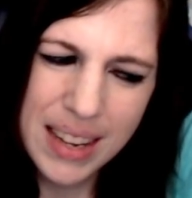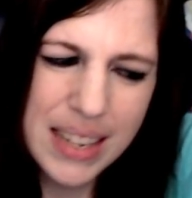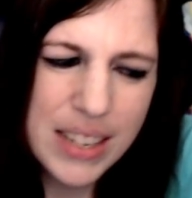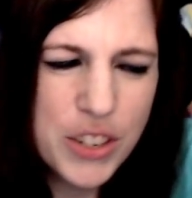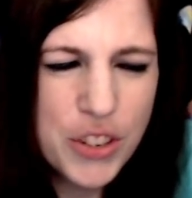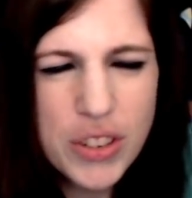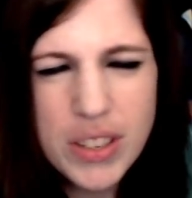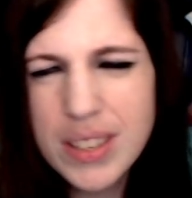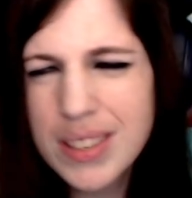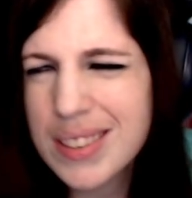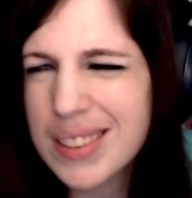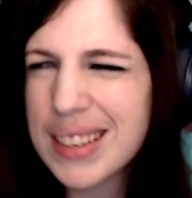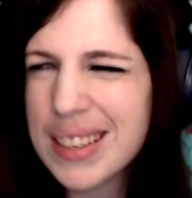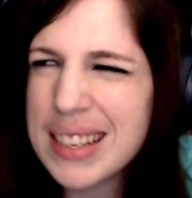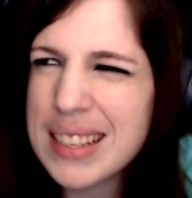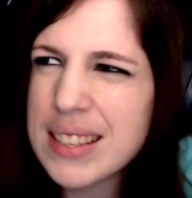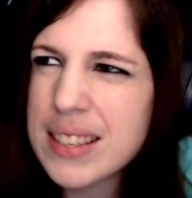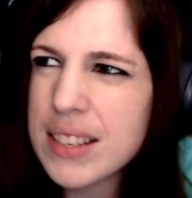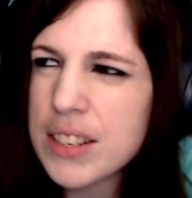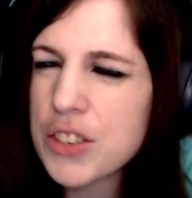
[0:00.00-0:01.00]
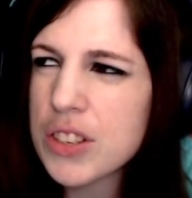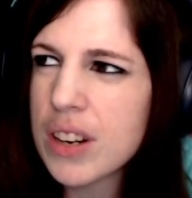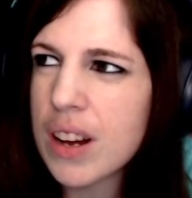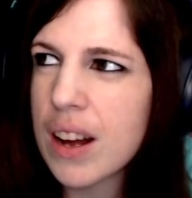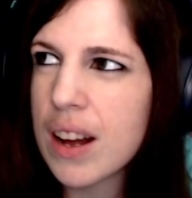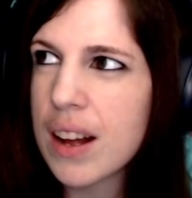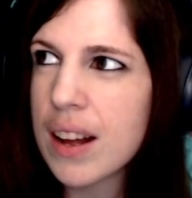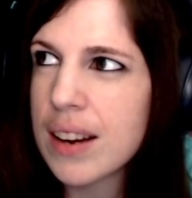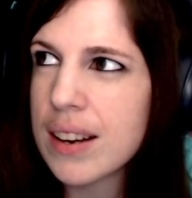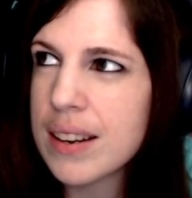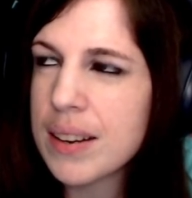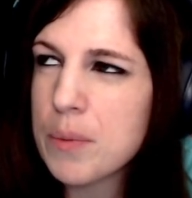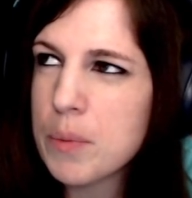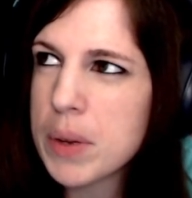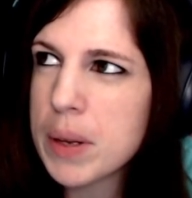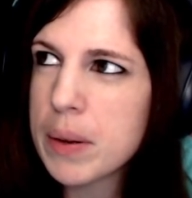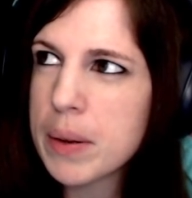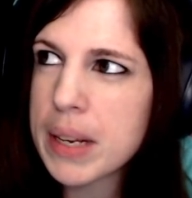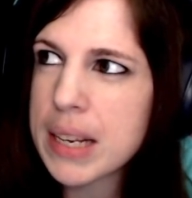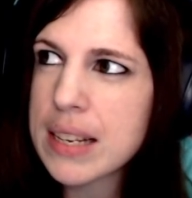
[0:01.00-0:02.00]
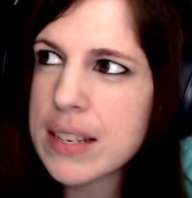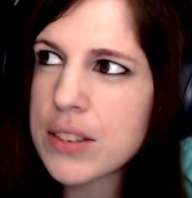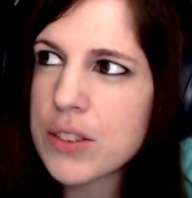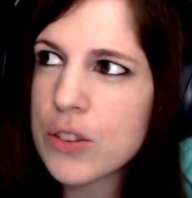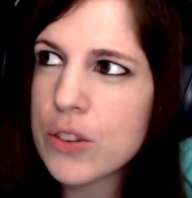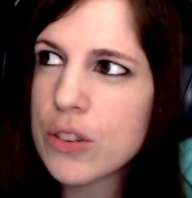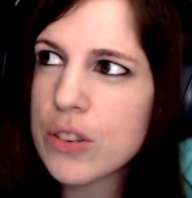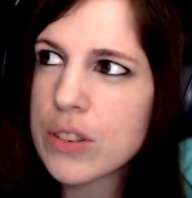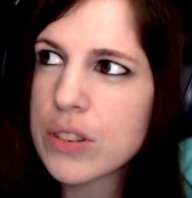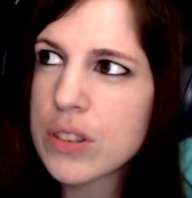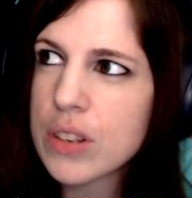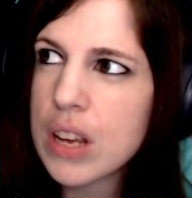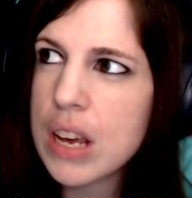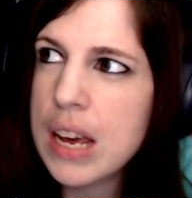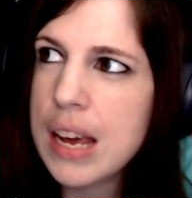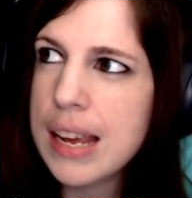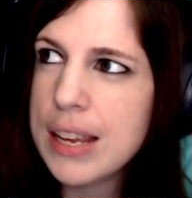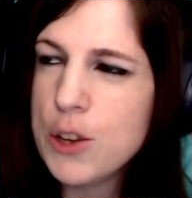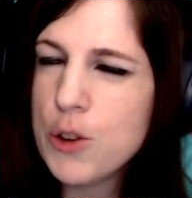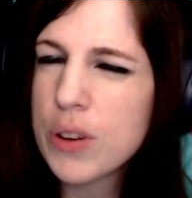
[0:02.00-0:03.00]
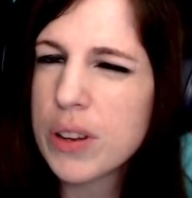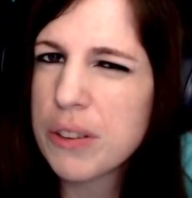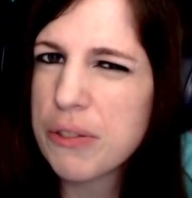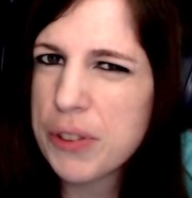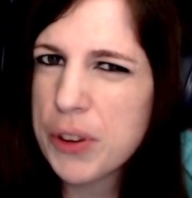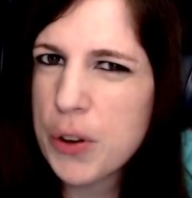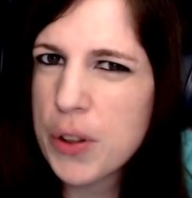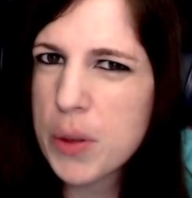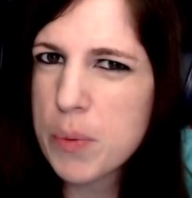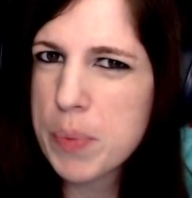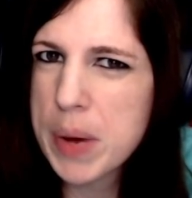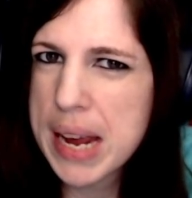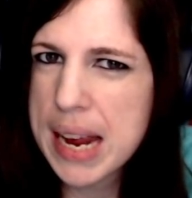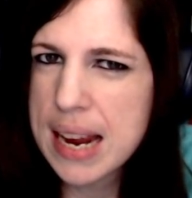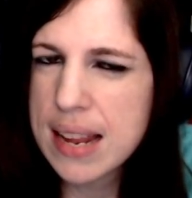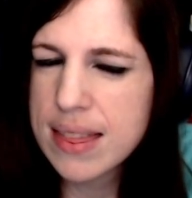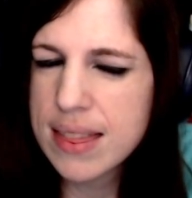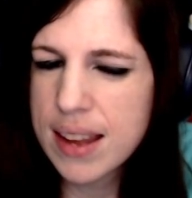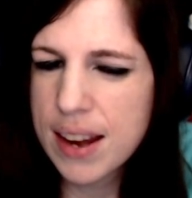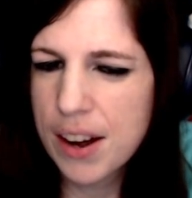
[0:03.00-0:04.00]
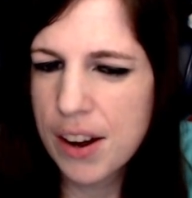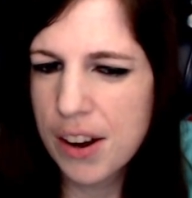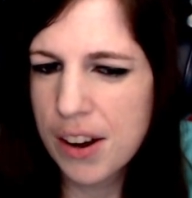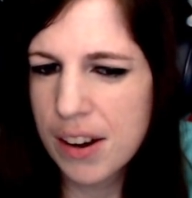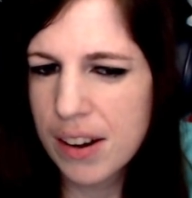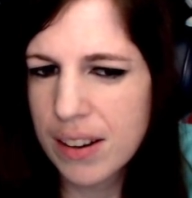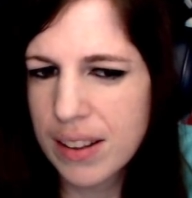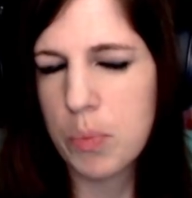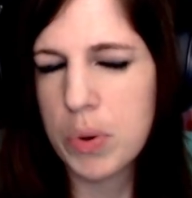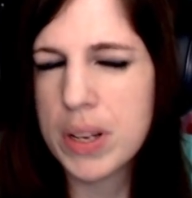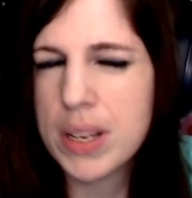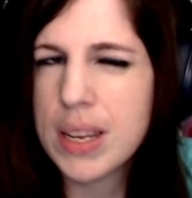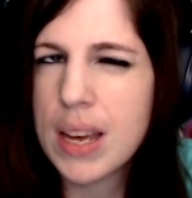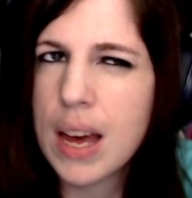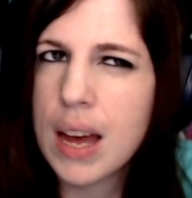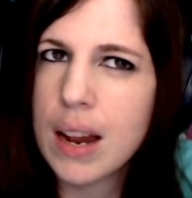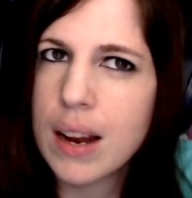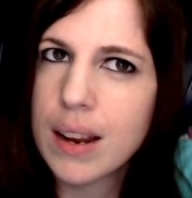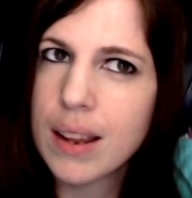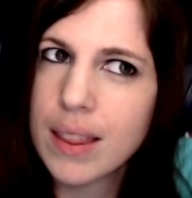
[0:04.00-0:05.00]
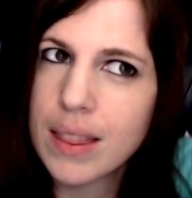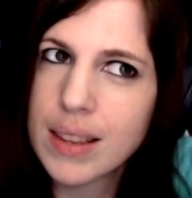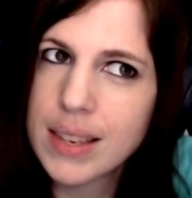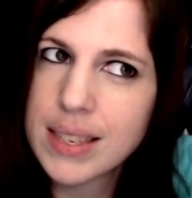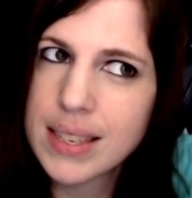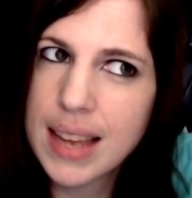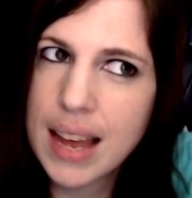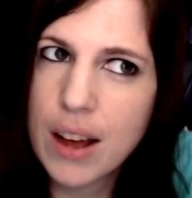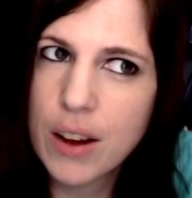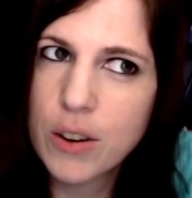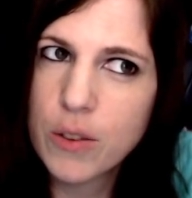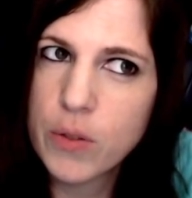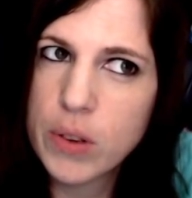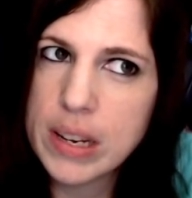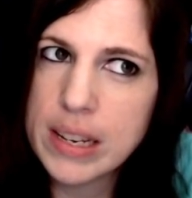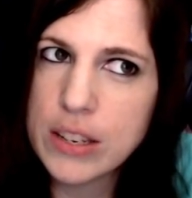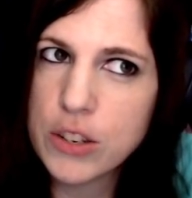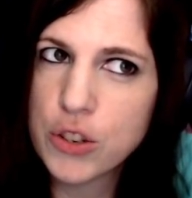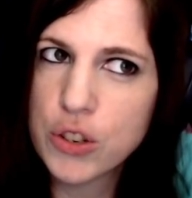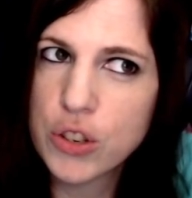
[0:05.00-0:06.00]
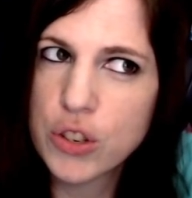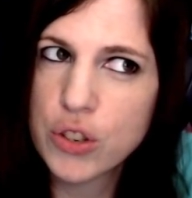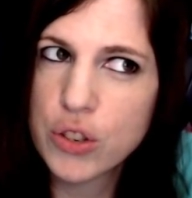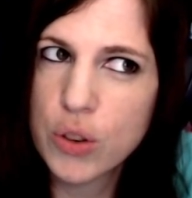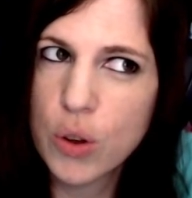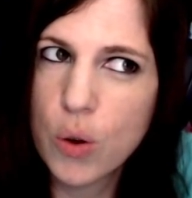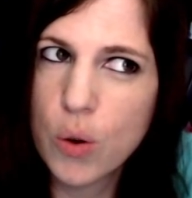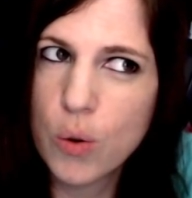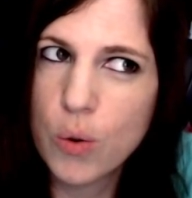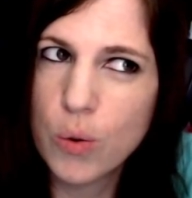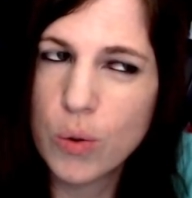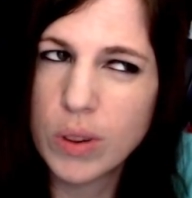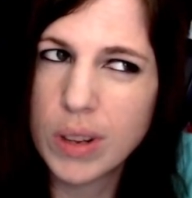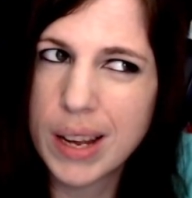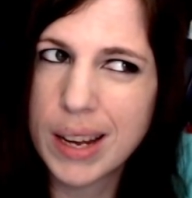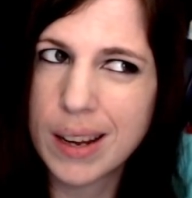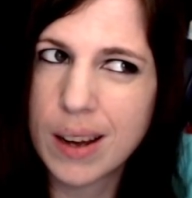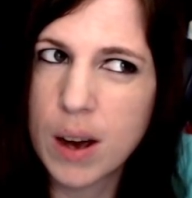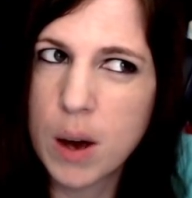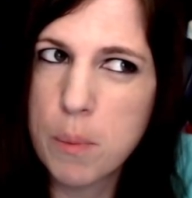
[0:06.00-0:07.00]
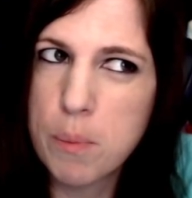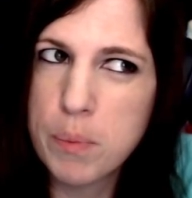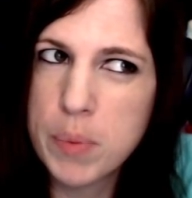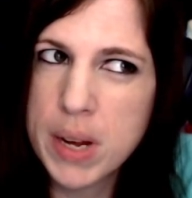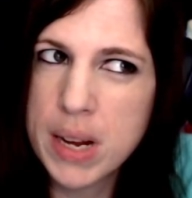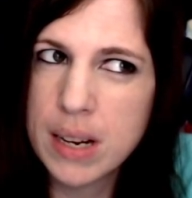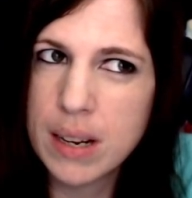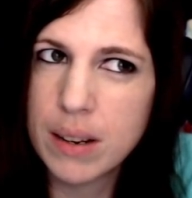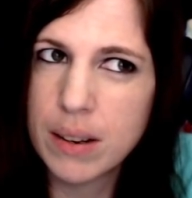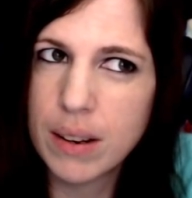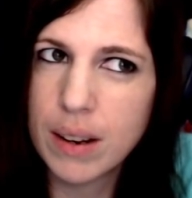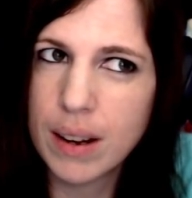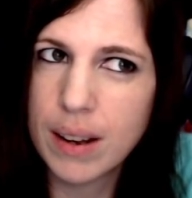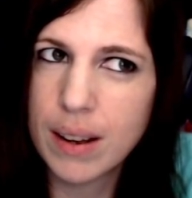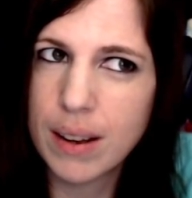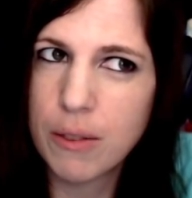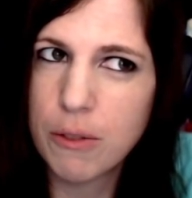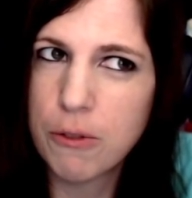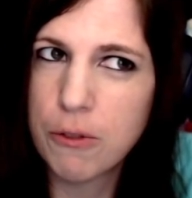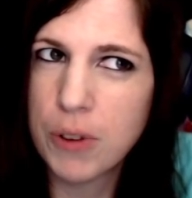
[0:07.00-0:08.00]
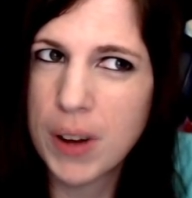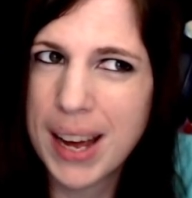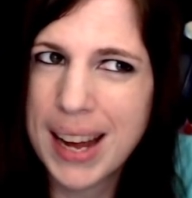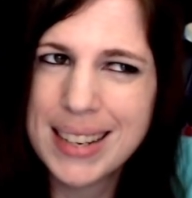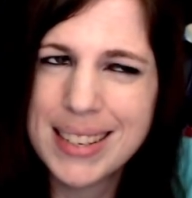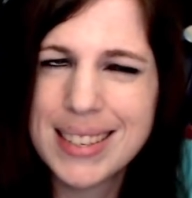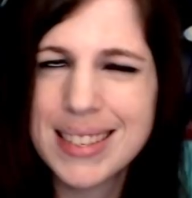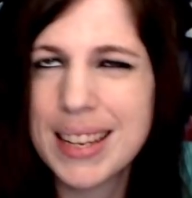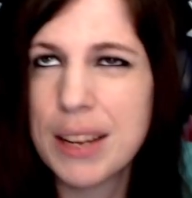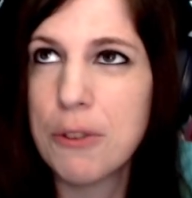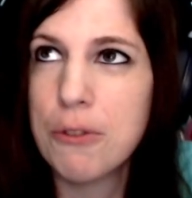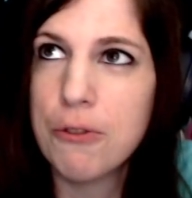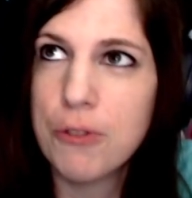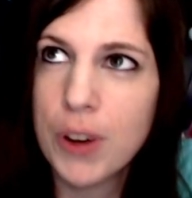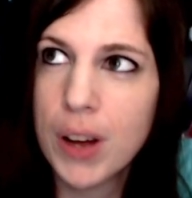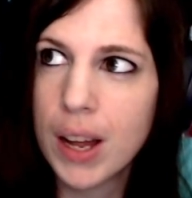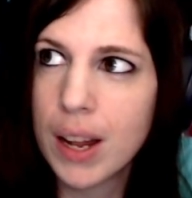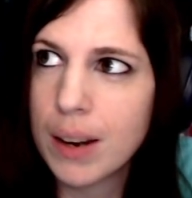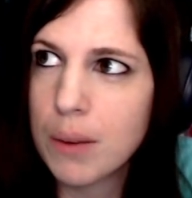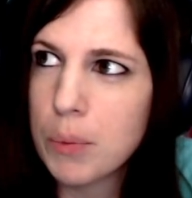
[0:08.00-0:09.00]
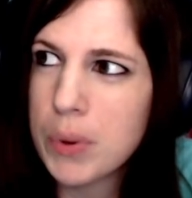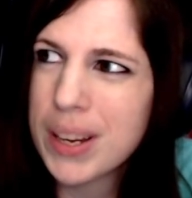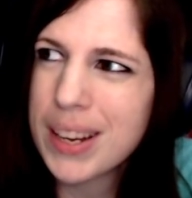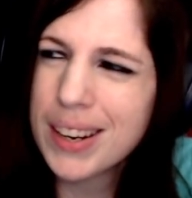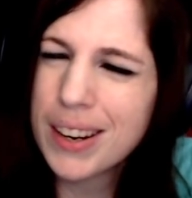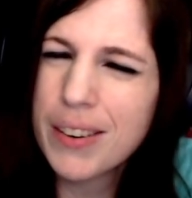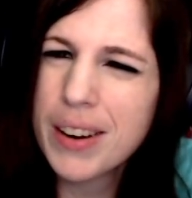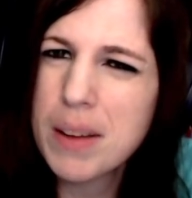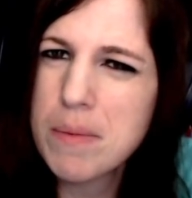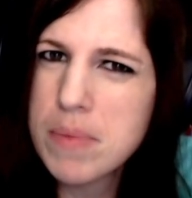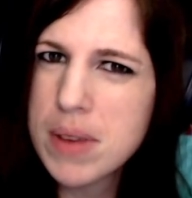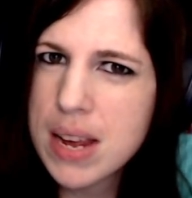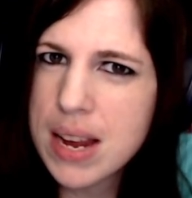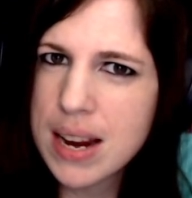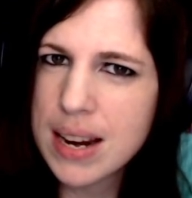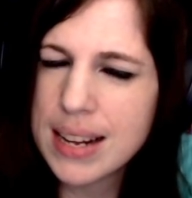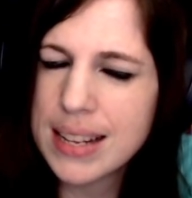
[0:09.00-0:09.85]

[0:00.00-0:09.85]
It's such an odd, because you can feel the pain there, but yet the sound of it is just so like upbeat and I hate to say fun, but you know what I mean.